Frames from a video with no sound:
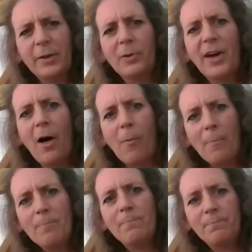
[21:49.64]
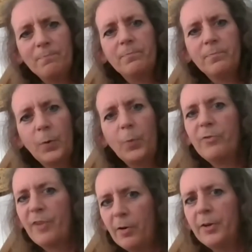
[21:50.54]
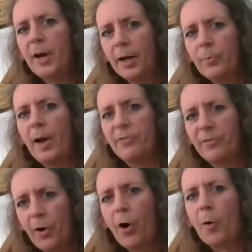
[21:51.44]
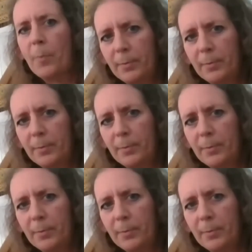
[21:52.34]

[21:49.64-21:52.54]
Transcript: like Ravel. Ravel knew how to write for harp.